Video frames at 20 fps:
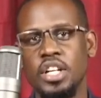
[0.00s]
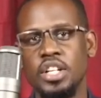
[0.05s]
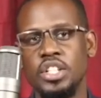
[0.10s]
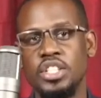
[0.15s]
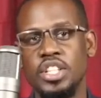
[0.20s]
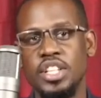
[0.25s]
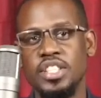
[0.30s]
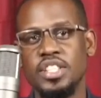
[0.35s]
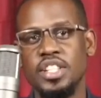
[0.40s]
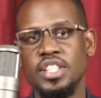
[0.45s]

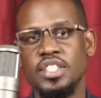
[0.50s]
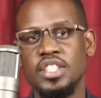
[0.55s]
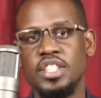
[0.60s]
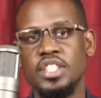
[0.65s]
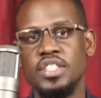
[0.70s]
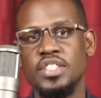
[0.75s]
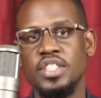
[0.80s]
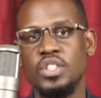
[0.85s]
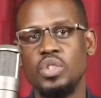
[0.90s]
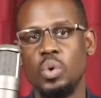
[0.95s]
Justice
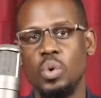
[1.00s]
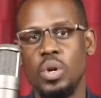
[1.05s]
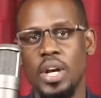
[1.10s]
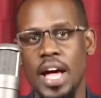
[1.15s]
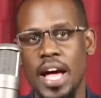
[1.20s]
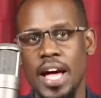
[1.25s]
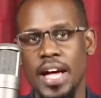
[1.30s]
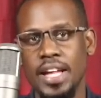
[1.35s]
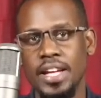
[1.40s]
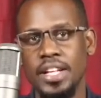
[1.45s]
Kizito
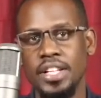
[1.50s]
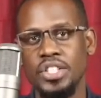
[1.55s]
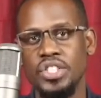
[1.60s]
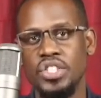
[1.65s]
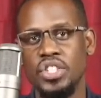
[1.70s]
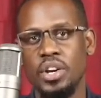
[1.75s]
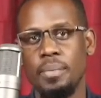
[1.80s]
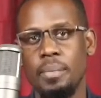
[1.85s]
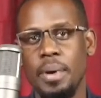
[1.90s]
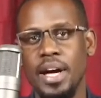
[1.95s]
9,
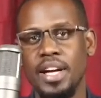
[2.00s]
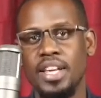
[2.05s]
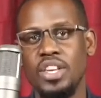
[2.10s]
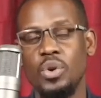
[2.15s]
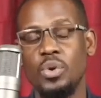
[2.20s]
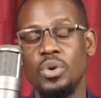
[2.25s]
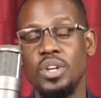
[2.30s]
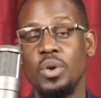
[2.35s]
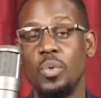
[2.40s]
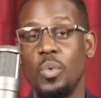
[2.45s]
Jeremiah
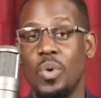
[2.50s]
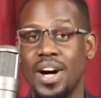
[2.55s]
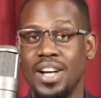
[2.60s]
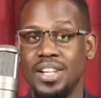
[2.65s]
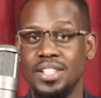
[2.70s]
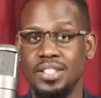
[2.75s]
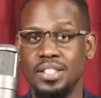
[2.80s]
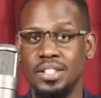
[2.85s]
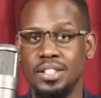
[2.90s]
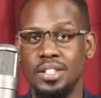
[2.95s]
Kioni
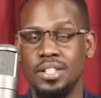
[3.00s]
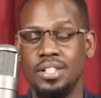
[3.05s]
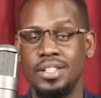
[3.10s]
1,